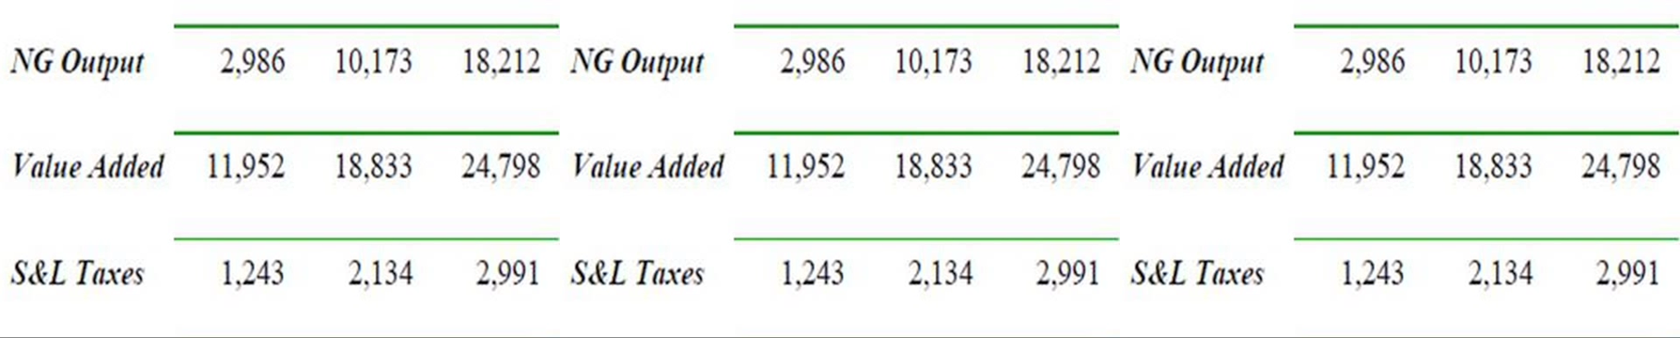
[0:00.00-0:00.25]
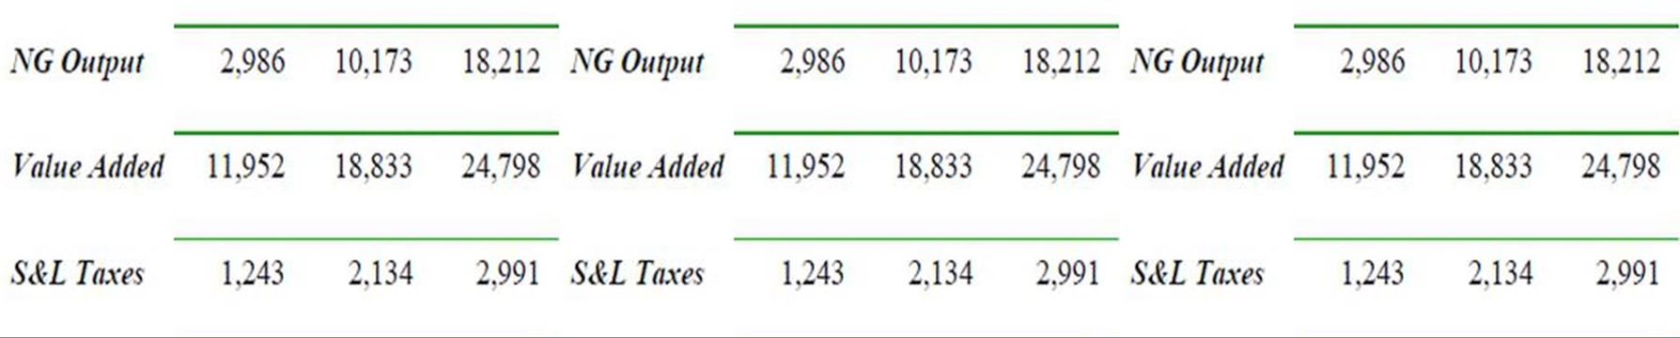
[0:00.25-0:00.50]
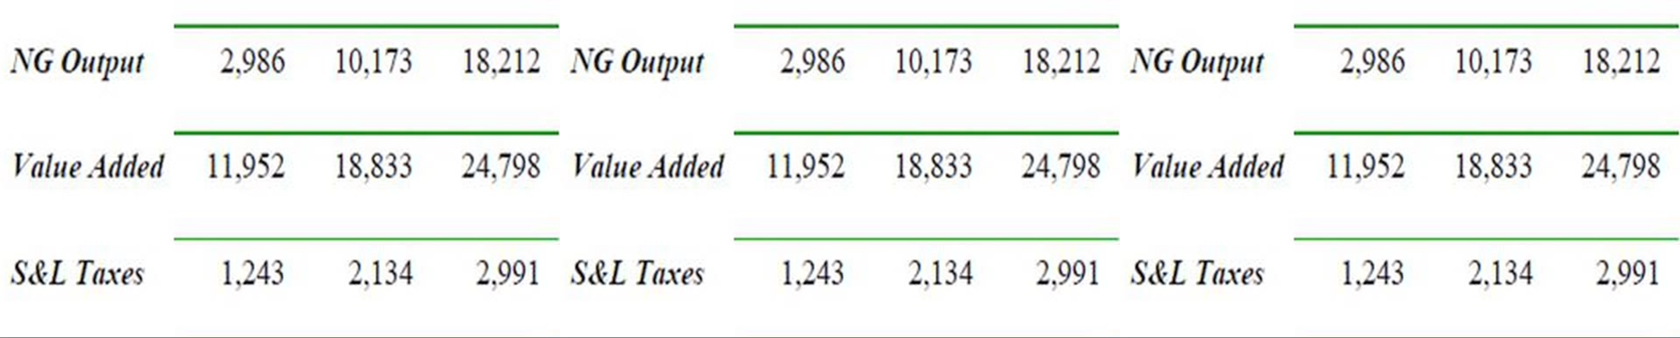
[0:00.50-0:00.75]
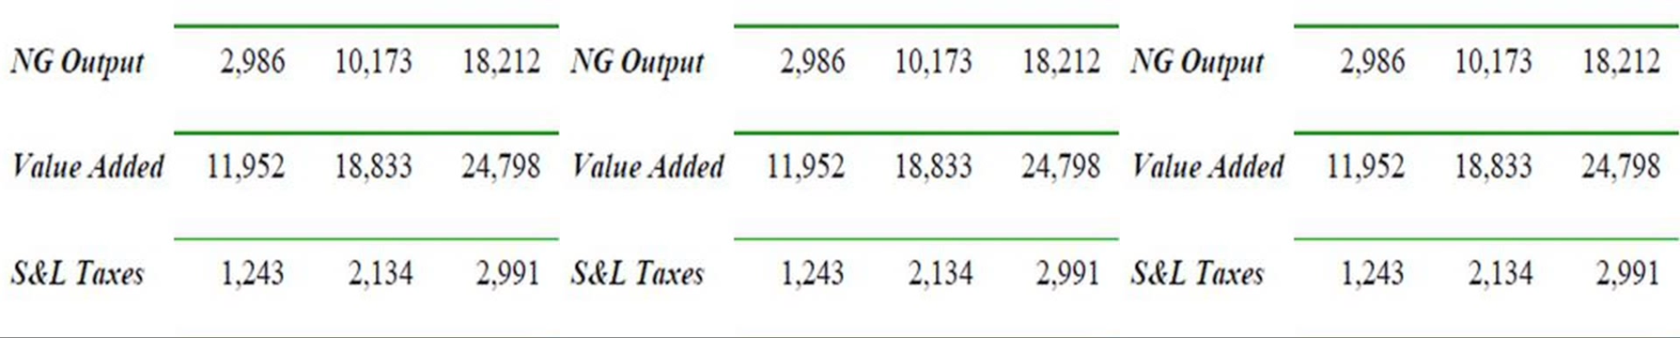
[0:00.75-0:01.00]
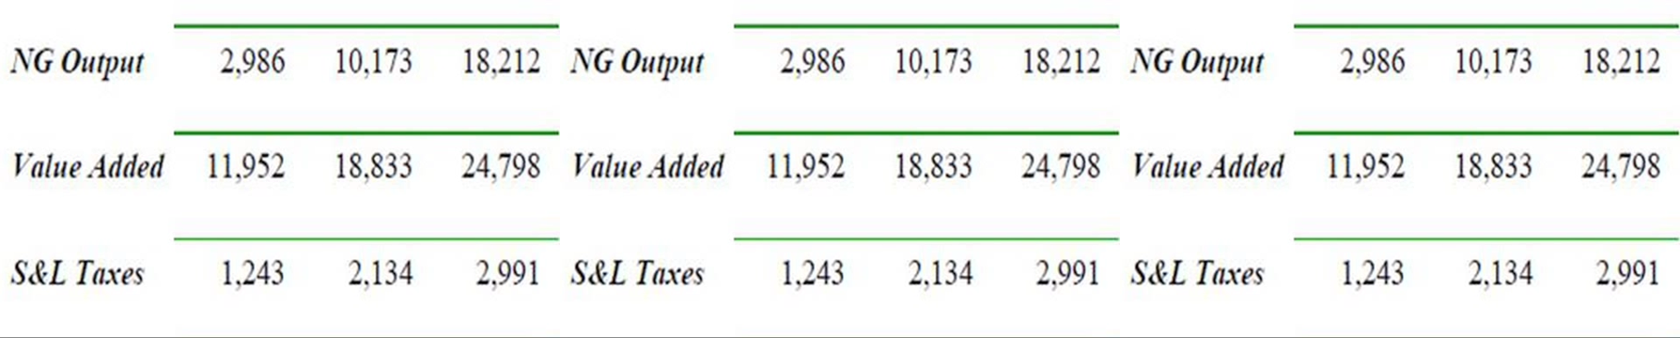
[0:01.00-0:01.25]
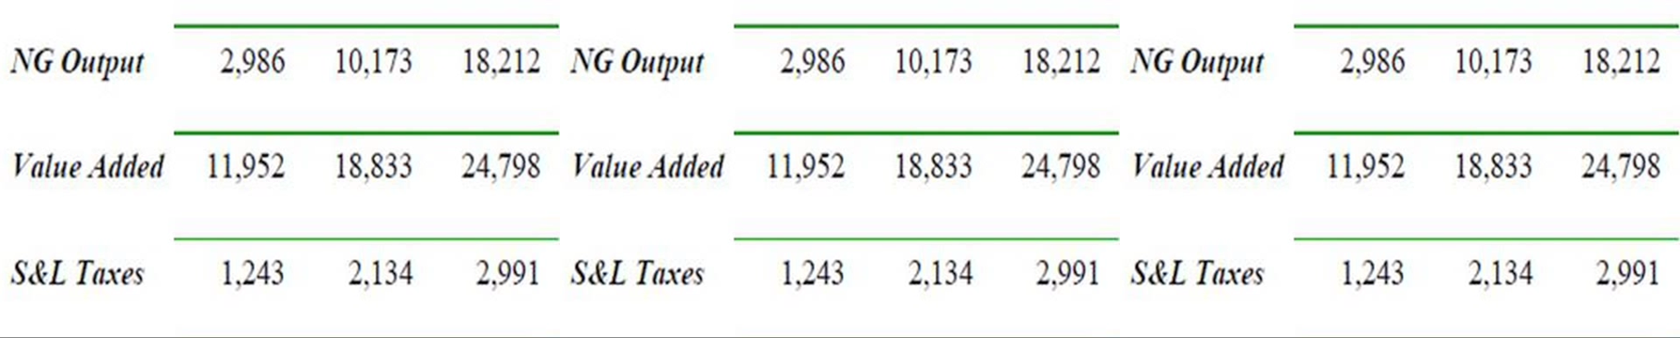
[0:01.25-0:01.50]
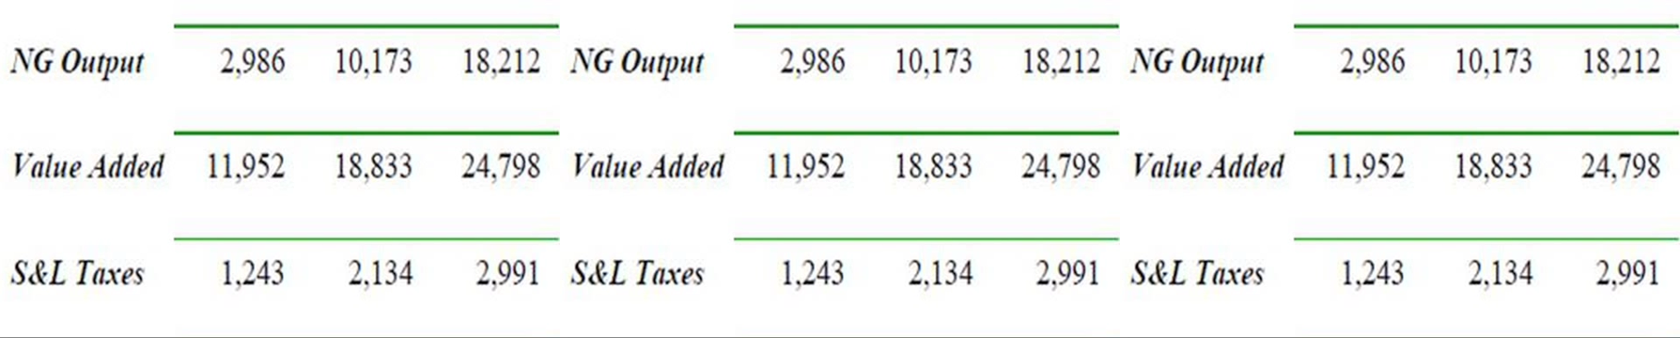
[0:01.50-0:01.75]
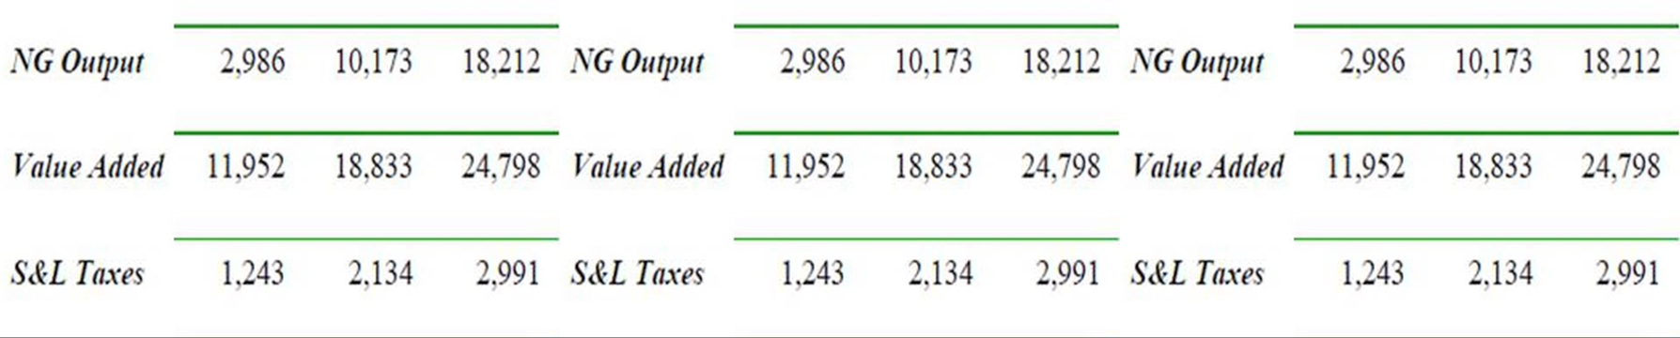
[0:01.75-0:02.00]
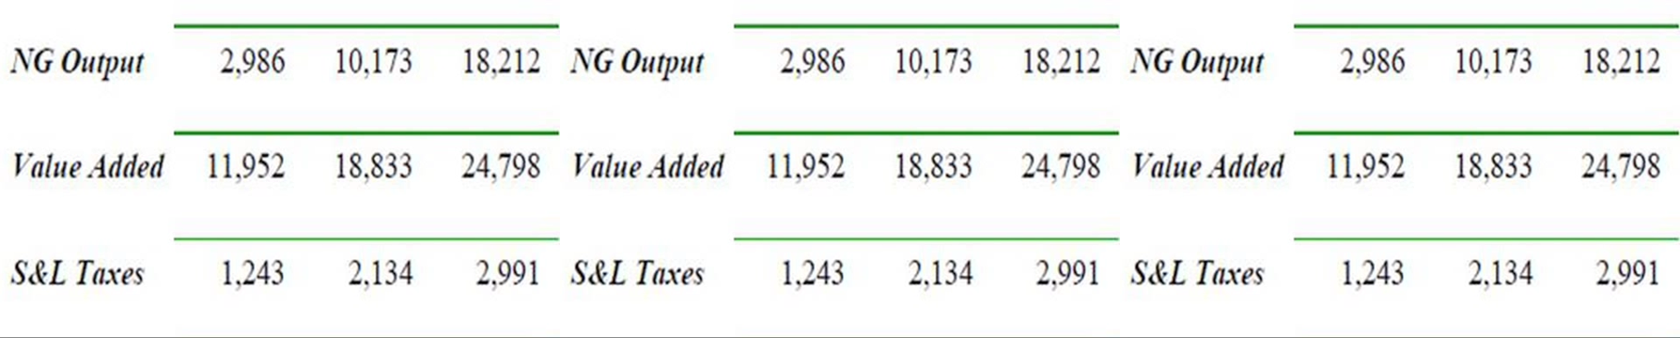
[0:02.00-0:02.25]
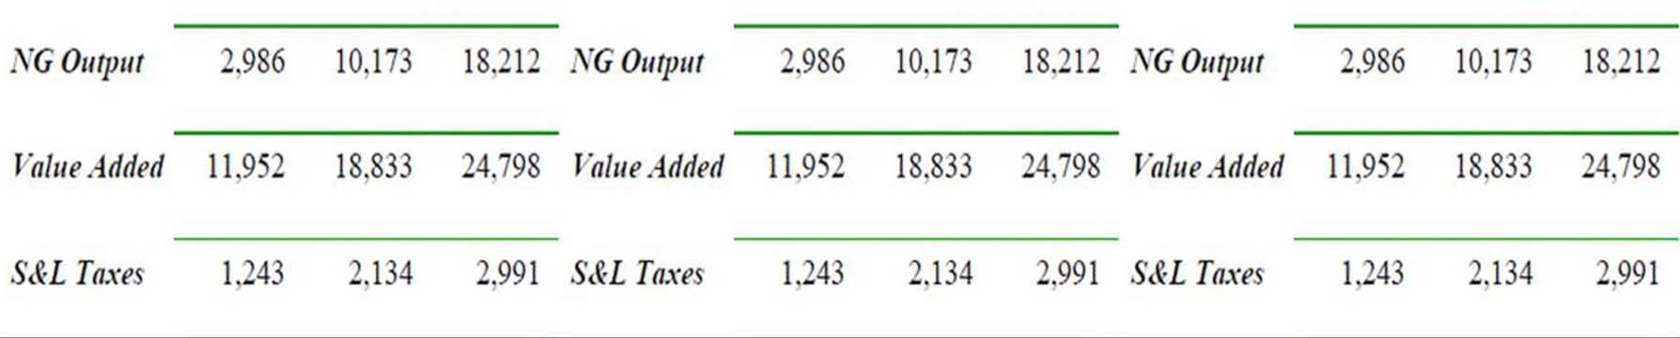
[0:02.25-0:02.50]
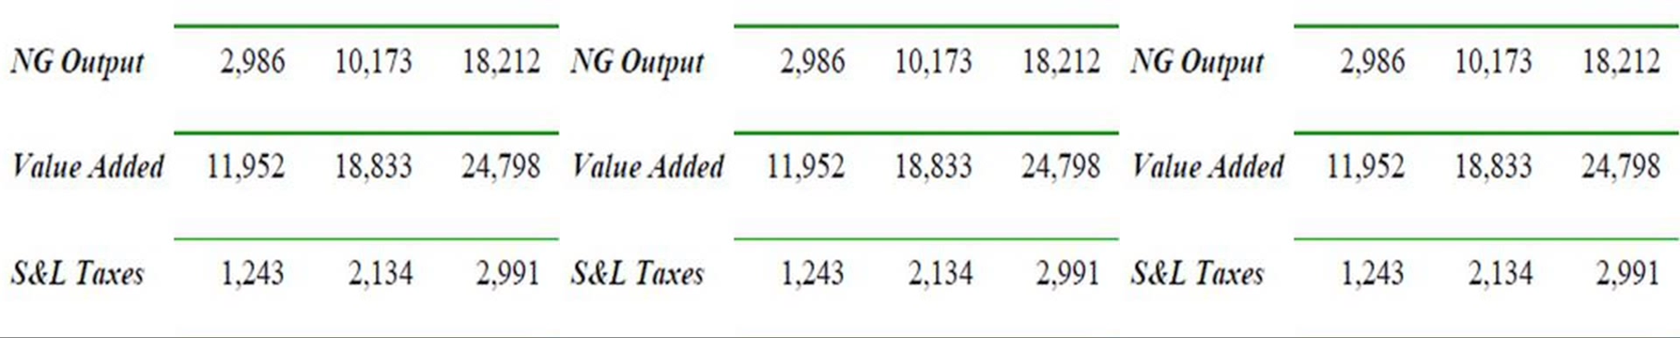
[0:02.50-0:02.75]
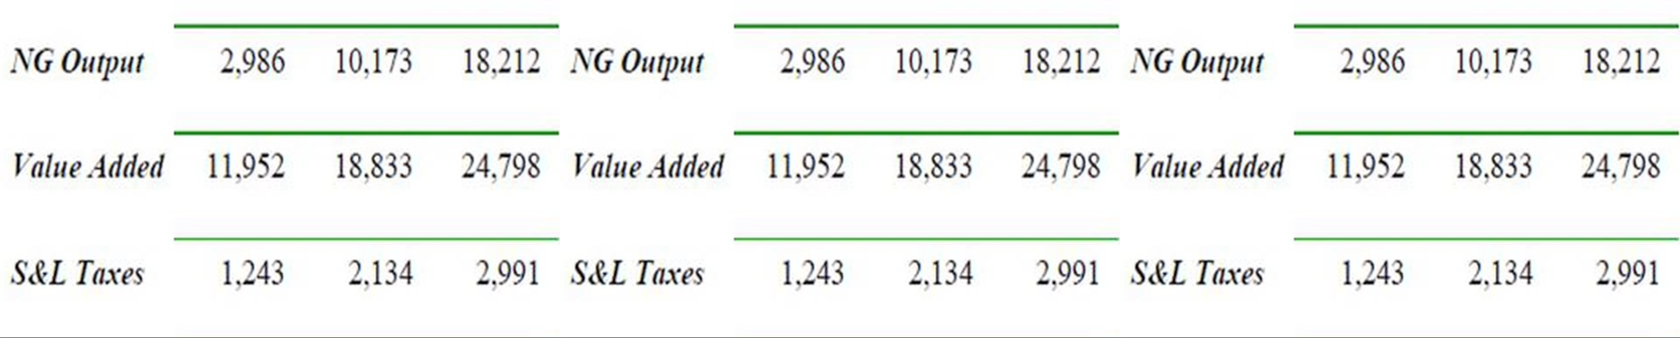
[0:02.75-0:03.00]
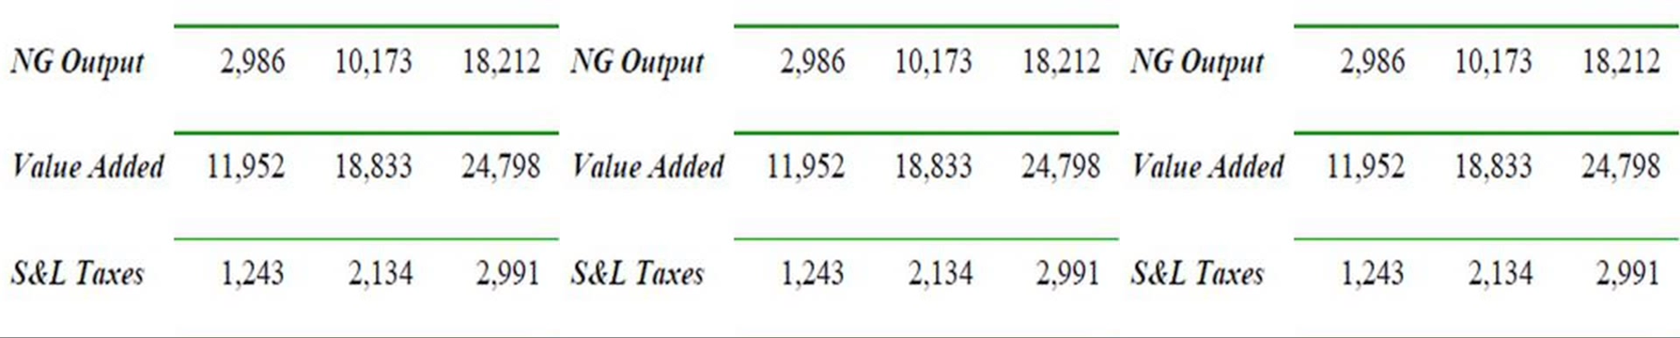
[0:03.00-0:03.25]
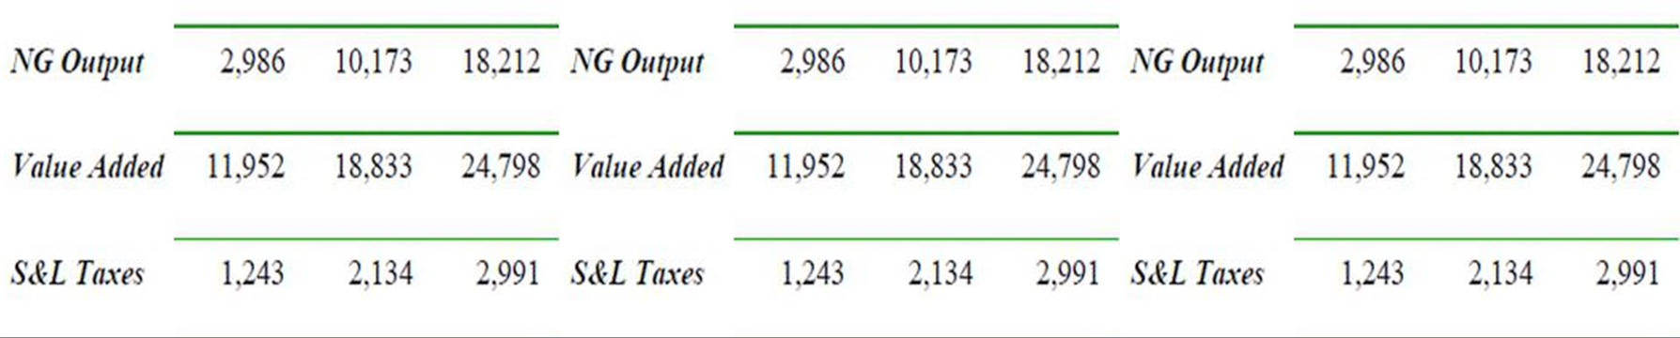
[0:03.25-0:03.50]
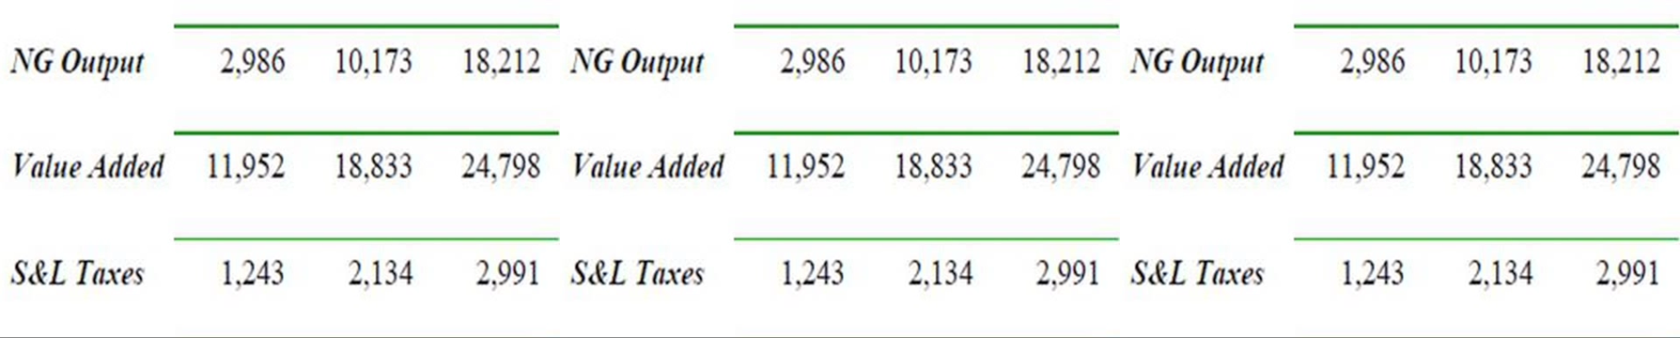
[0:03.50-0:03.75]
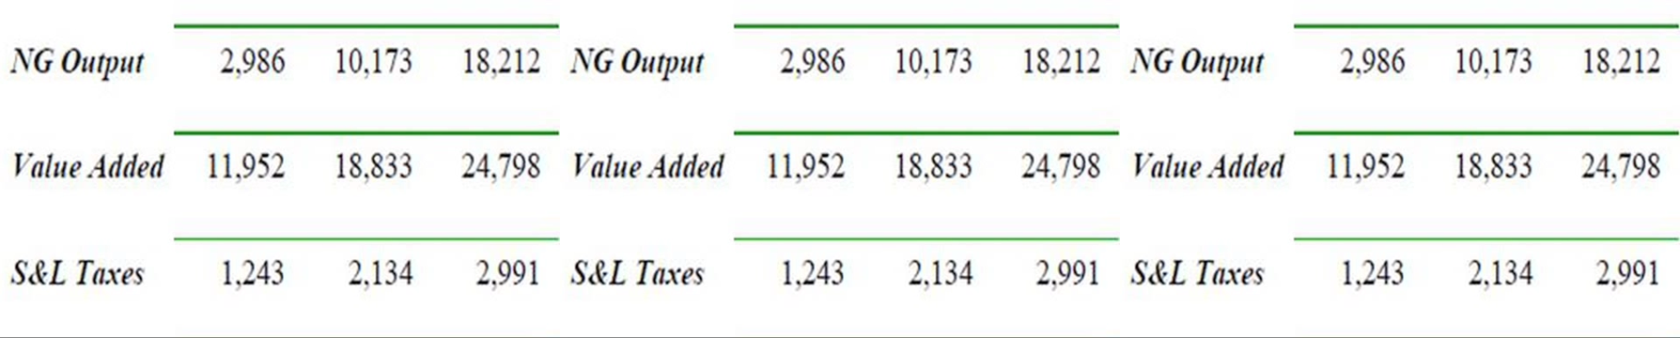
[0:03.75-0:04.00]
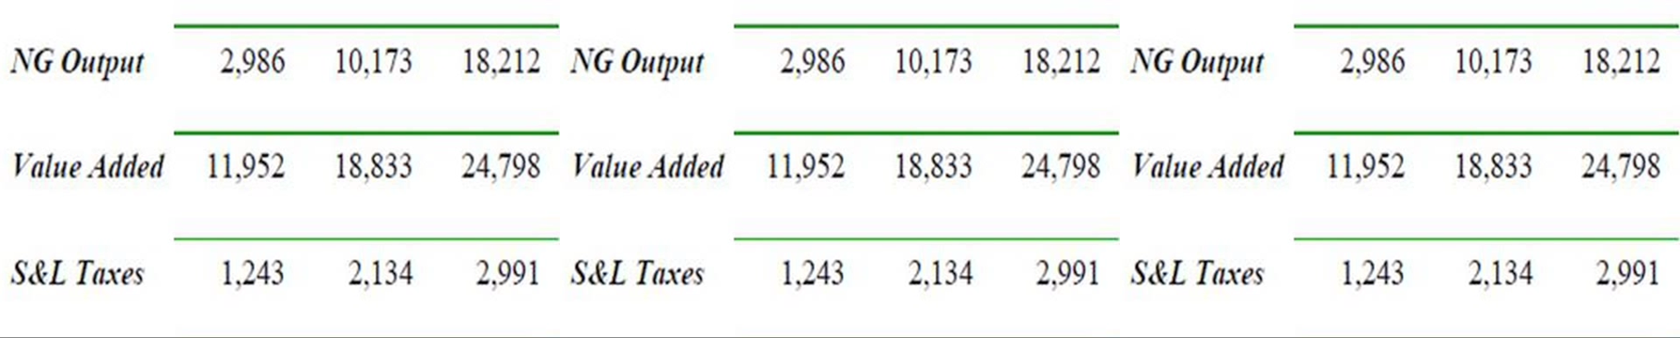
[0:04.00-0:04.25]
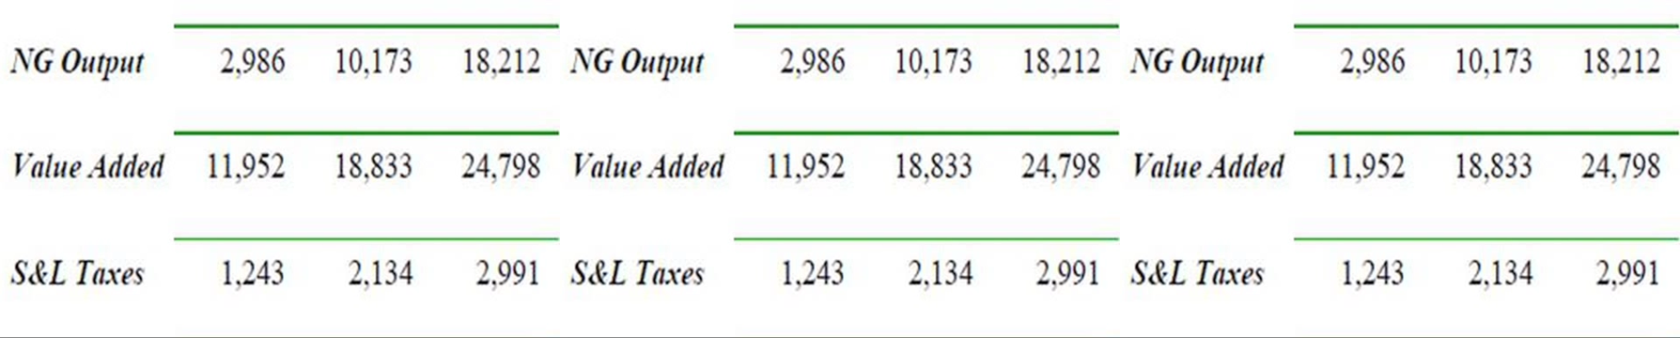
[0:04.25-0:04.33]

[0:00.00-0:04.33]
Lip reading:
No face is visible, so there are no lips to read.